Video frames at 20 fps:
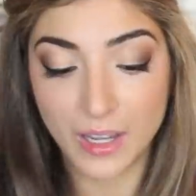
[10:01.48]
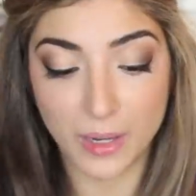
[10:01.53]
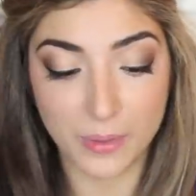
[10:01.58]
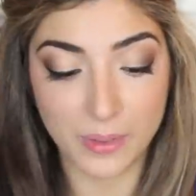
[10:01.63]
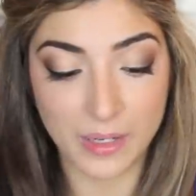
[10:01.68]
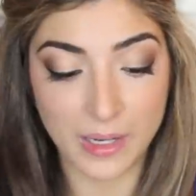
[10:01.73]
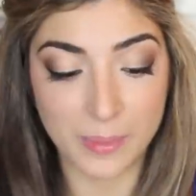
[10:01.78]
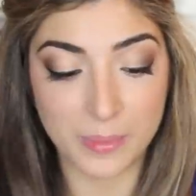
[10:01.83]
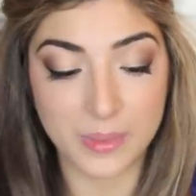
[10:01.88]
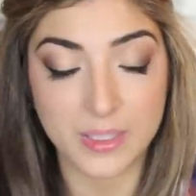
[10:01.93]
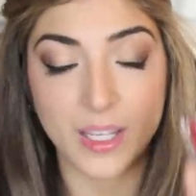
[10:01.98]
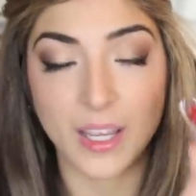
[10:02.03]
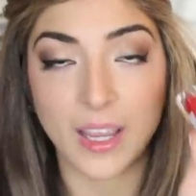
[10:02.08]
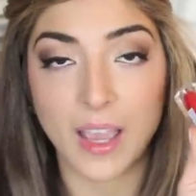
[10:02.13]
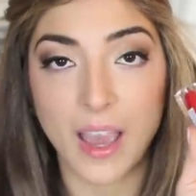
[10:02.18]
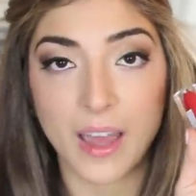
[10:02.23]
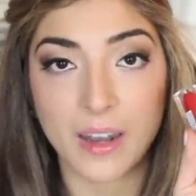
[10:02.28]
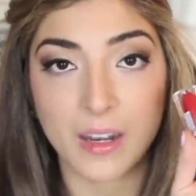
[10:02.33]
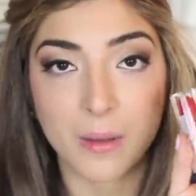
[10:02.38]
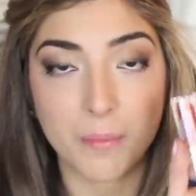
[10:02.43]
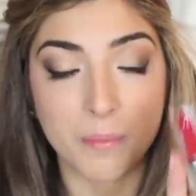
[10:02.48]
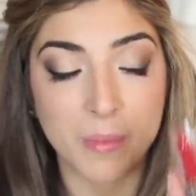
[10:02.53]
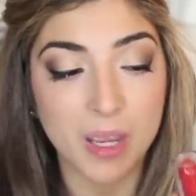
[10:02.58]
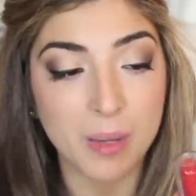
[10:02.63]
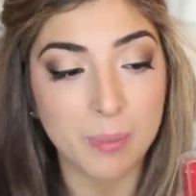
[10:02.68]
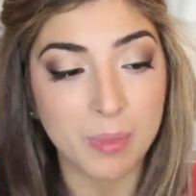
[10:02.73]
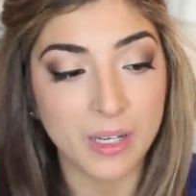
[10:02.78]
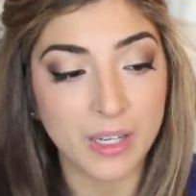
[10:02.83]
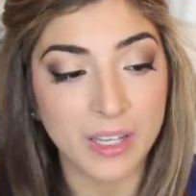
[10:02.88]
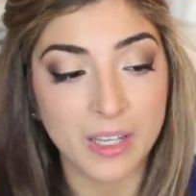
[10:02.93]
Liquid Lipstick and a
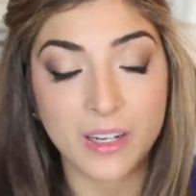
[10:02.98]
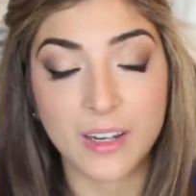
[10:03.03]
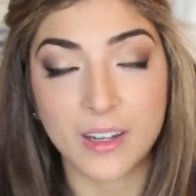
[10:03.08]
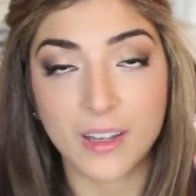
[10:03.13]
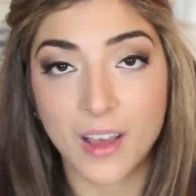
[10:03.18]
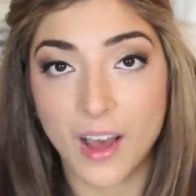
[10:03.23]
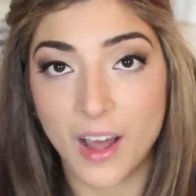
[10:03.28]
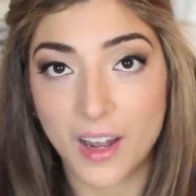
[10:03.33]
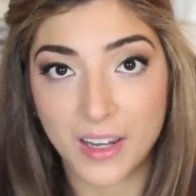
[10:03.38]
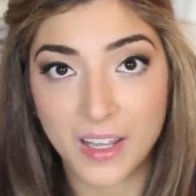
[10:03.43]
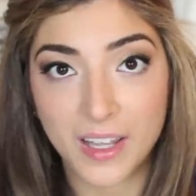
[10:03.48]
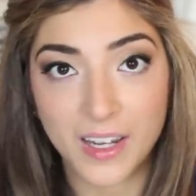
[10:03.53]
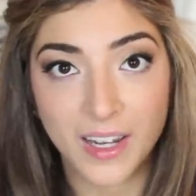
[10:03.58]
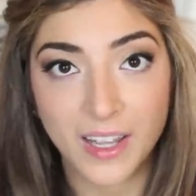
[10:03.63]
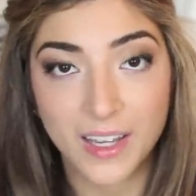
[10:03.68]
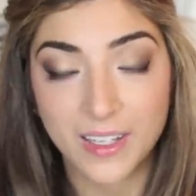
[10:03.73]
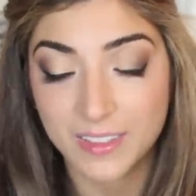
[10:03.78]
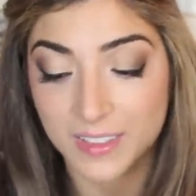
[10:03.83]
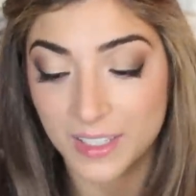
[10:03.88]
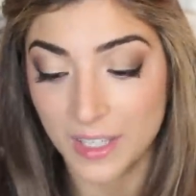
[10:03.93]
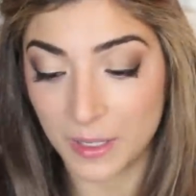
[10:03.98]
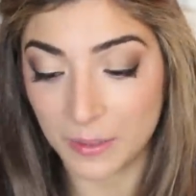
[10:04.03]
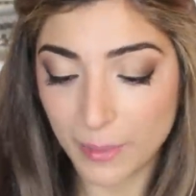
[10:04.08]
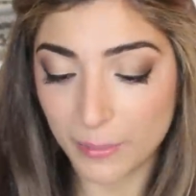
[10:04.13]
Maybelline Colour Elixir.